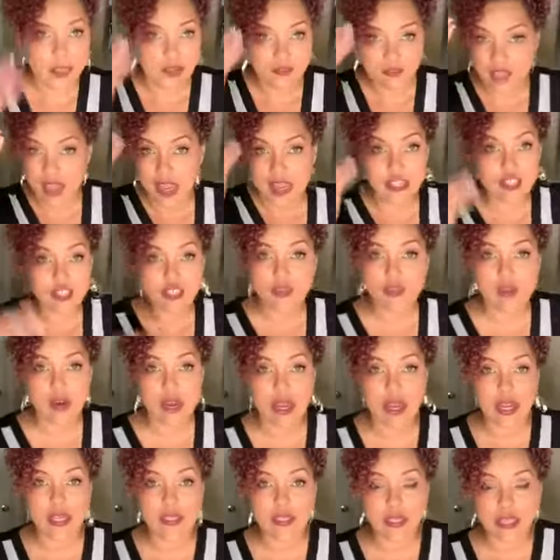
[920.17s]
If that's your
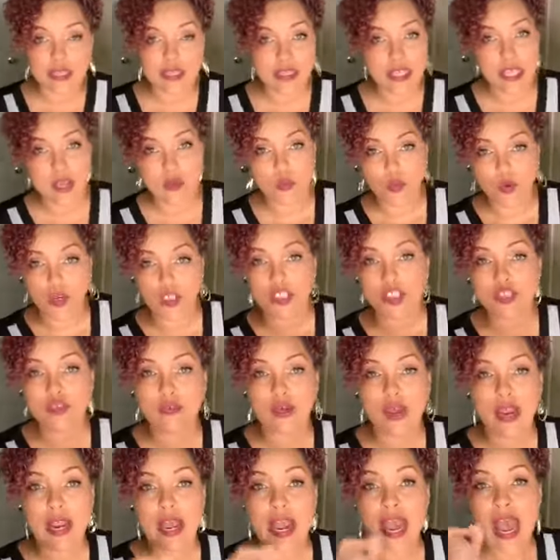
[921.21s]
rate, they say, What's
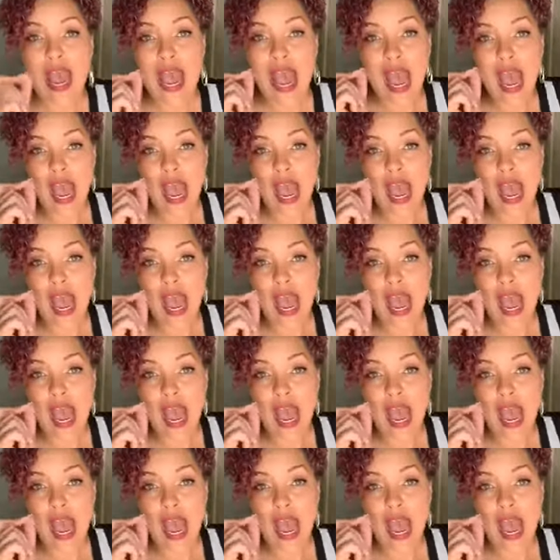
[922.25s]
your rate?